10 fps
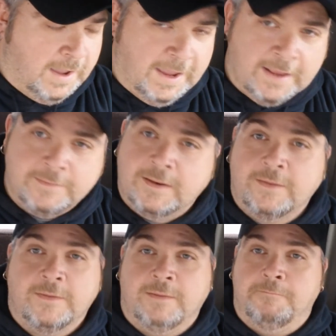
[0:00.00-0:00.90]
And
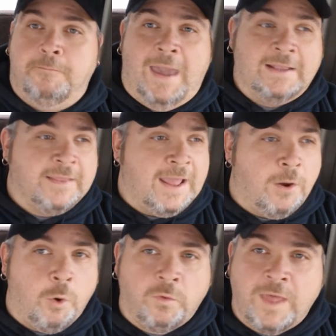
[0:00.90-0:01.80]
back to
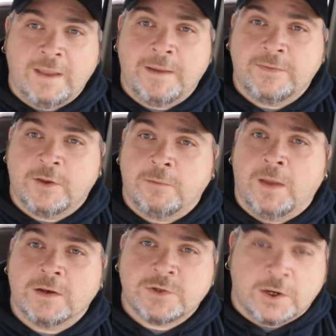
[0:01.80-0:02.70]
that whole thing about dirt
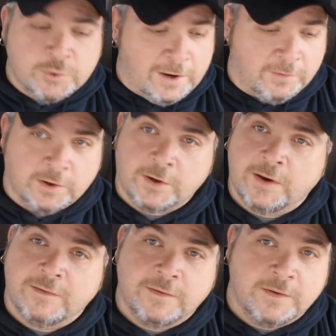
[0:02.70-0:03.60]
butt truck driver.
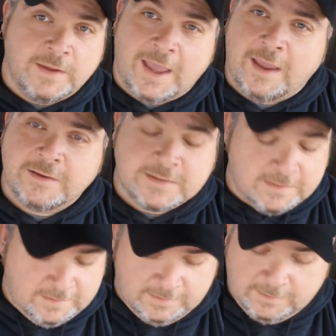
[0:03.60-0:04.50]
Guys,
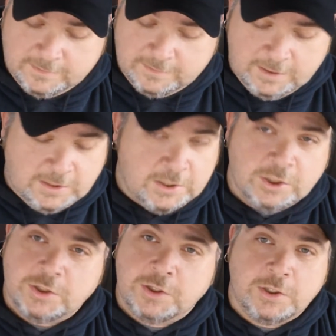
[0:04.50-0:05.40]

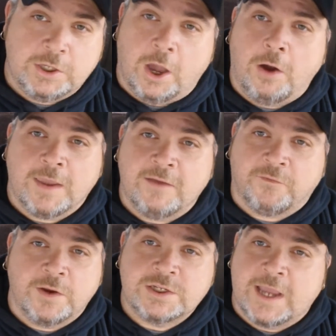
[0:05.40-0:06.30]
y'all get
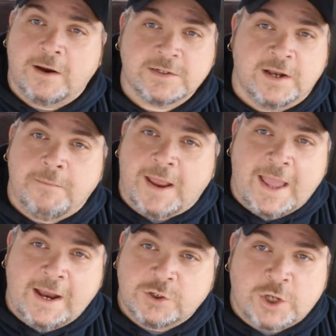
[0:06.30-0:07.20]
free showers.
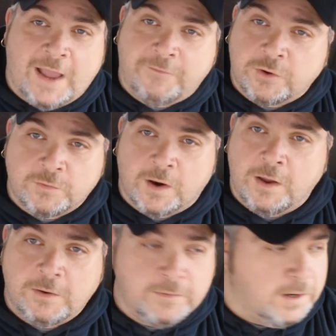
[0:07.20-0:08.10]
Everybody out here driving on the
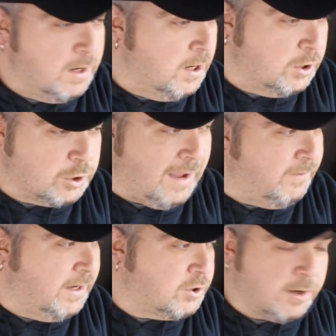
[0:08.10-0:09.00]
road,
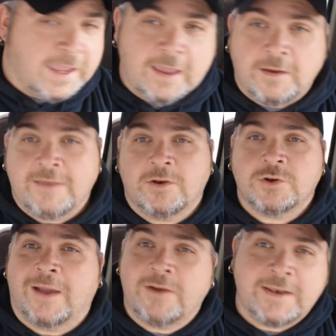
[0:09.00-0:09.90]
driving any truck, hell, even
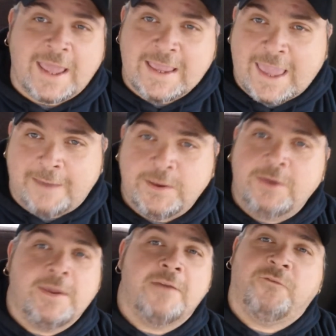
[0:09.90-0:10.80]
driving a day cab,
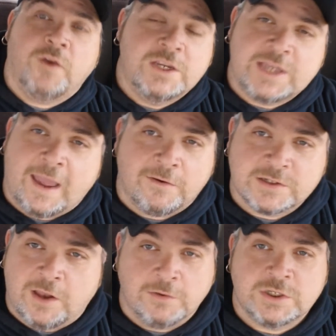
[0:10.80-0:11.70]
you get free
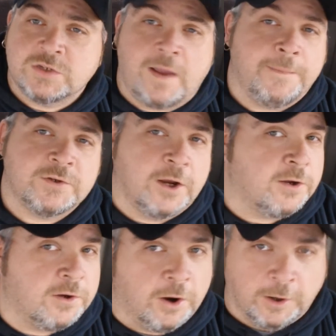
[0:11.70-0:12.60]
showers as long as you swipe your
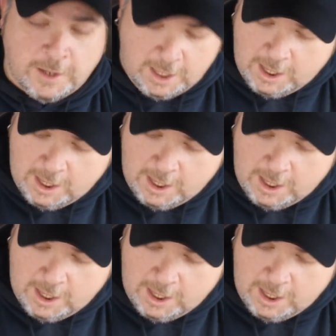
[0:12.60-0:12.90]
trucker card.